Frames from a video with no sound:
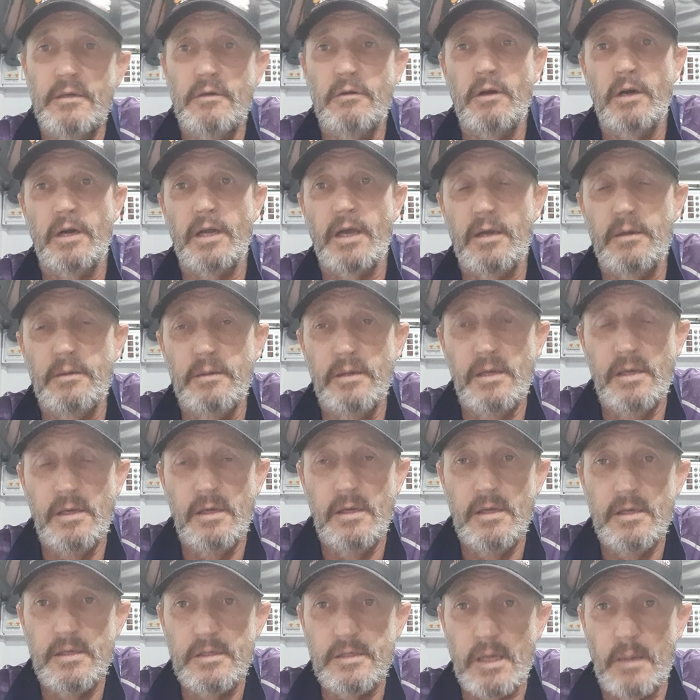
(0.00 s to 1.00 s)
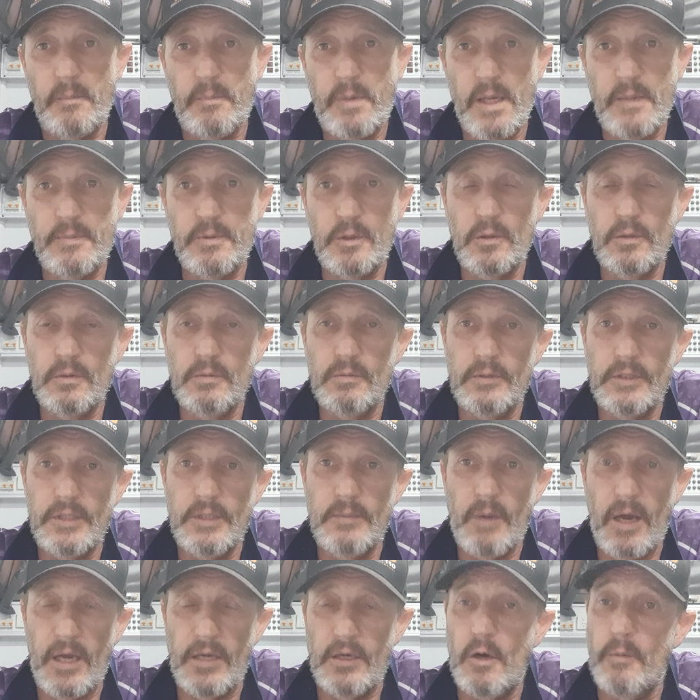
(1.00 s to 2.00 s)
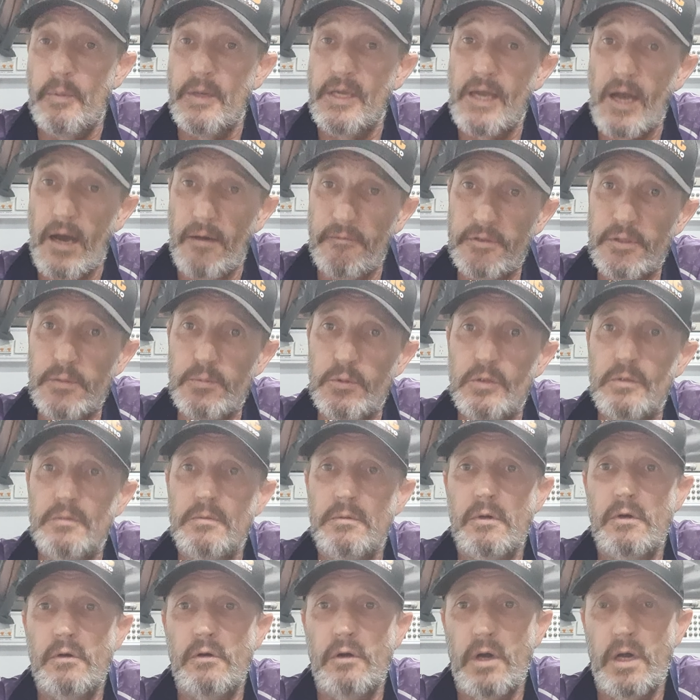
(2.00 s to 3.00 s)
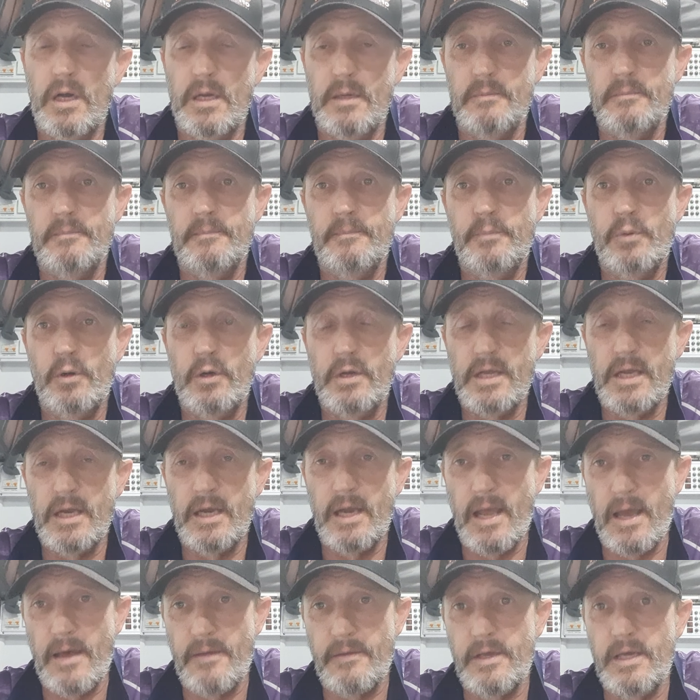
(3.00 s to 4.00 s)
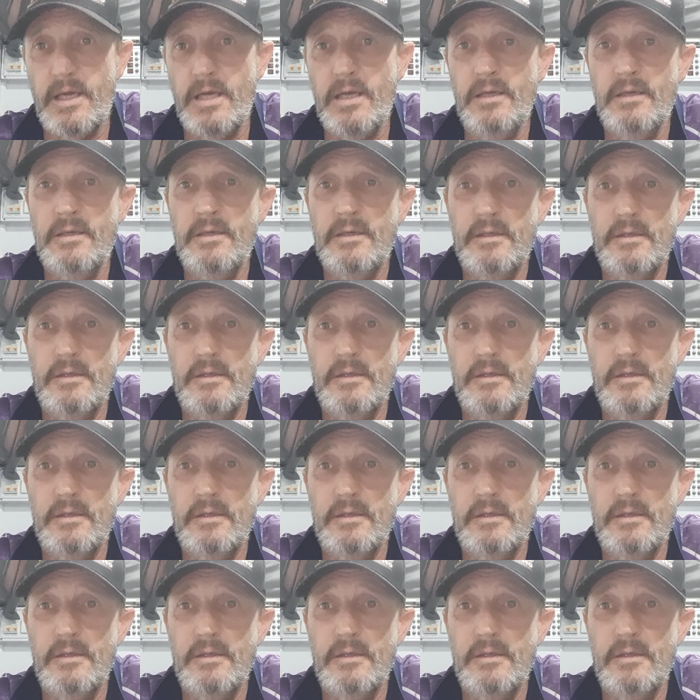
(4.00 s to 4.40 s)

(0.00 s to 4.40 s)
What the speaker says: Right, some people you may not be comfortable. All right, putting it out there.